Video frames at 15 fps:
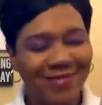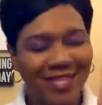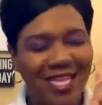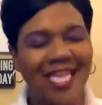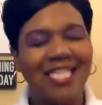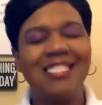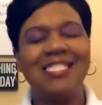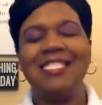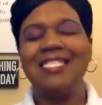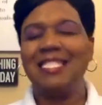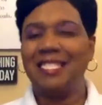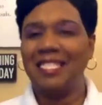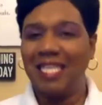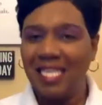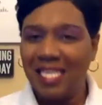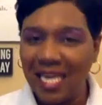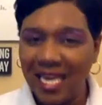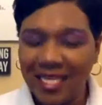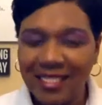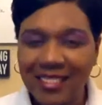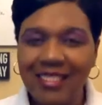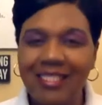Yeah.
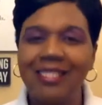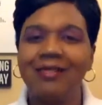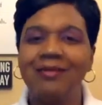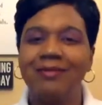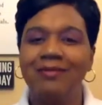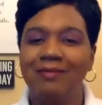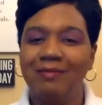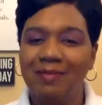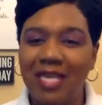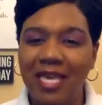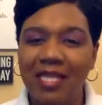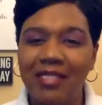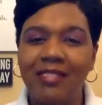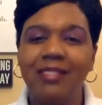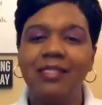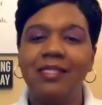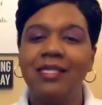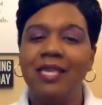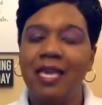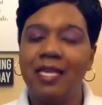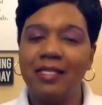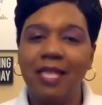yeah. Yes,
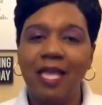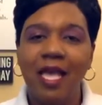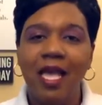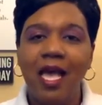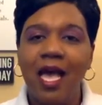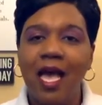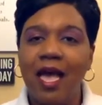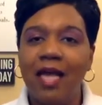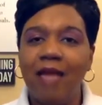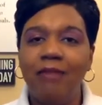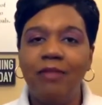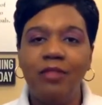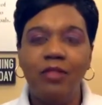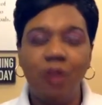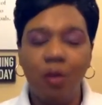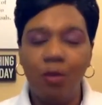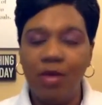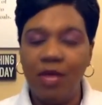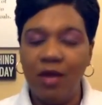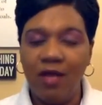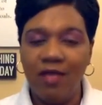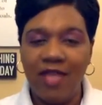yes. I am so
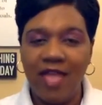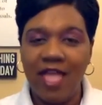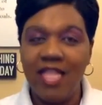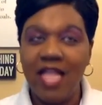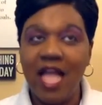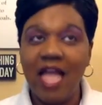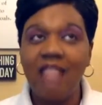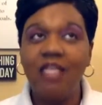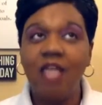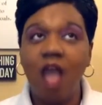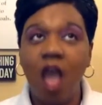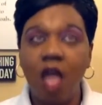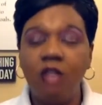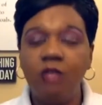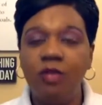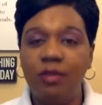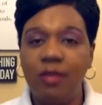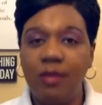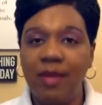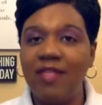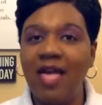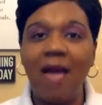big on that. And I talk to people
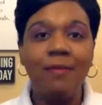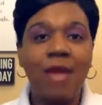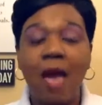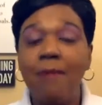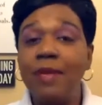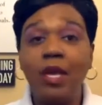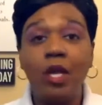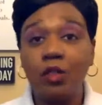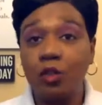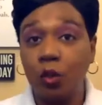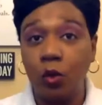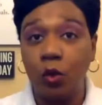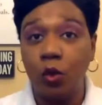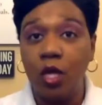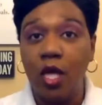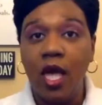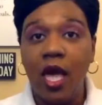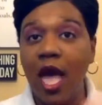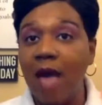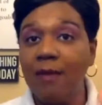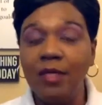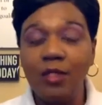about it. I'm I'm big on school.
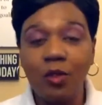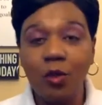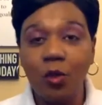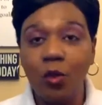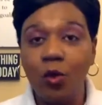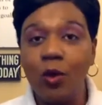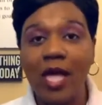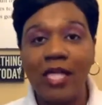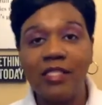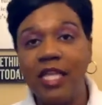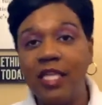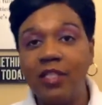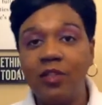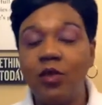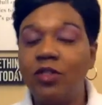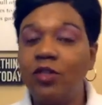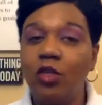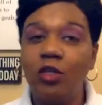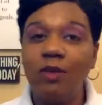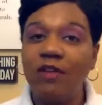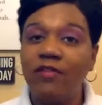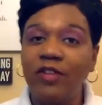I'm in school. I stay in school. I told you
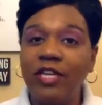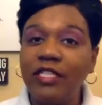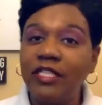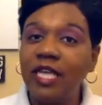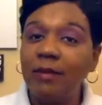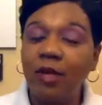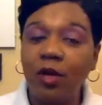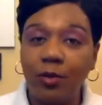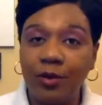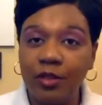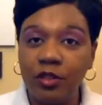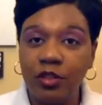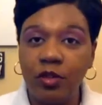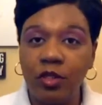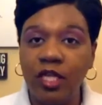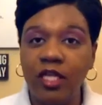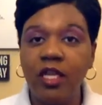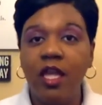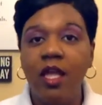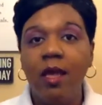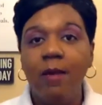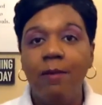my friends say I'm a career student.
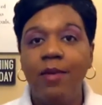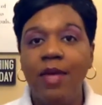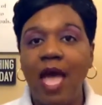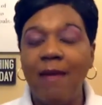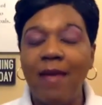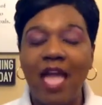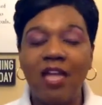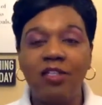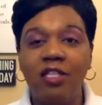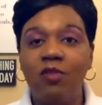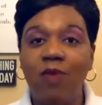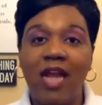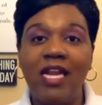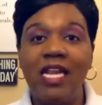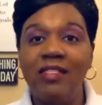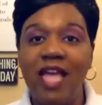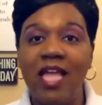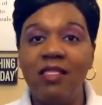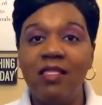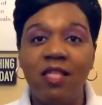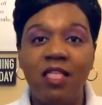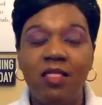But I'm actually writing that
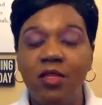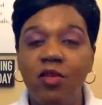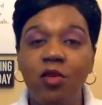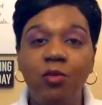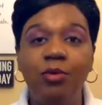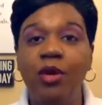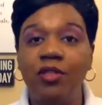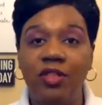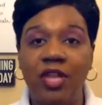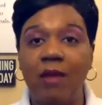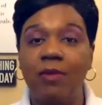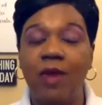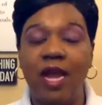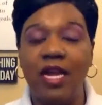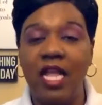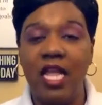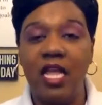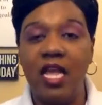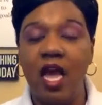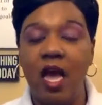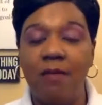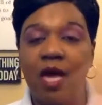in, in the new book that I'm writing,
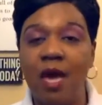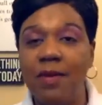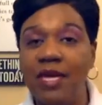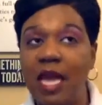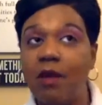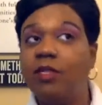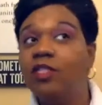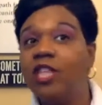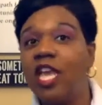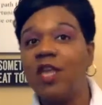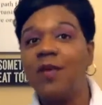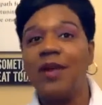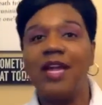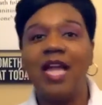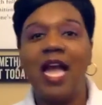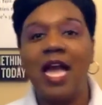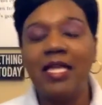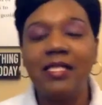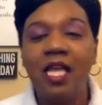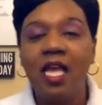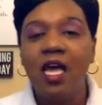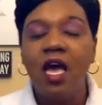um, coming out in January, guys.
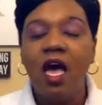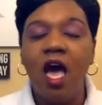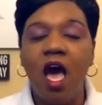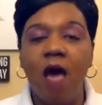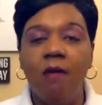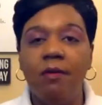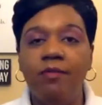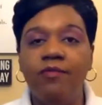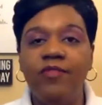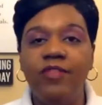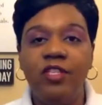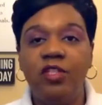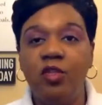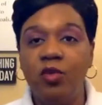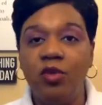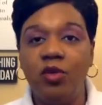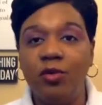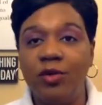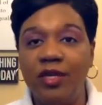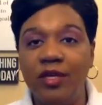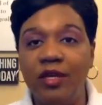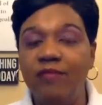Um, 52
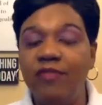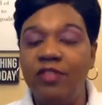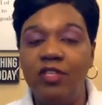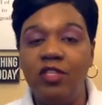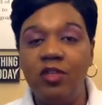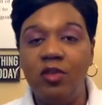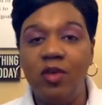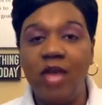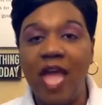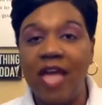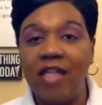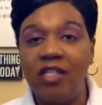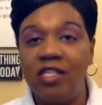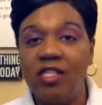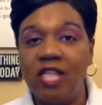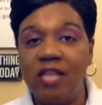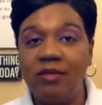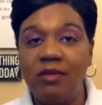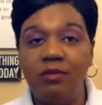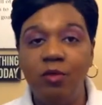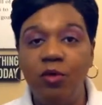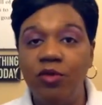career, 52 action steps
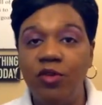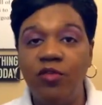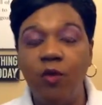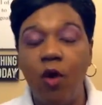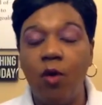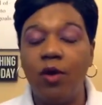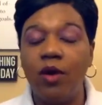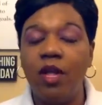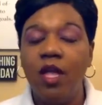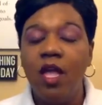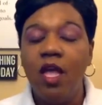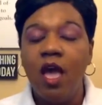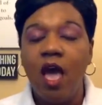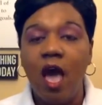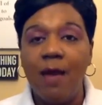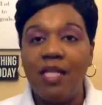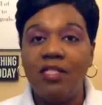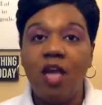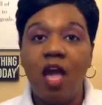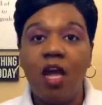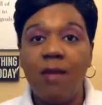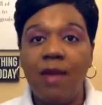to move you forward. Um, I
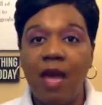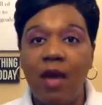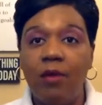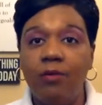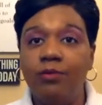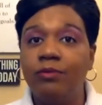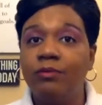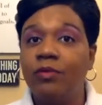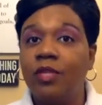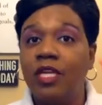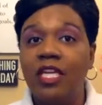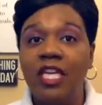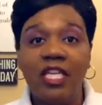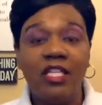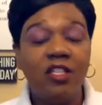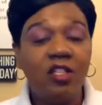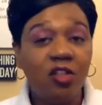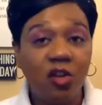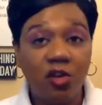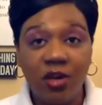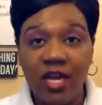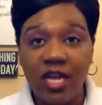talk about get the
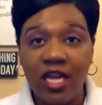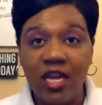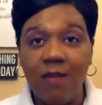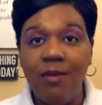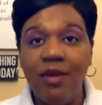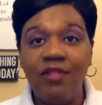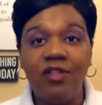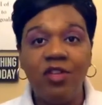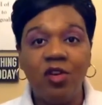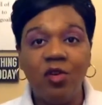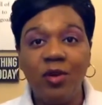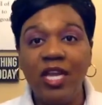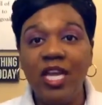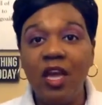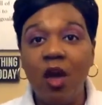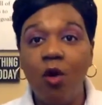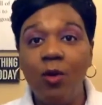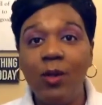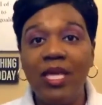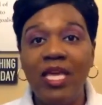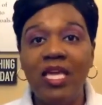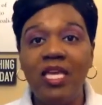degree, but the degree
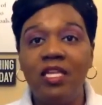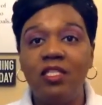only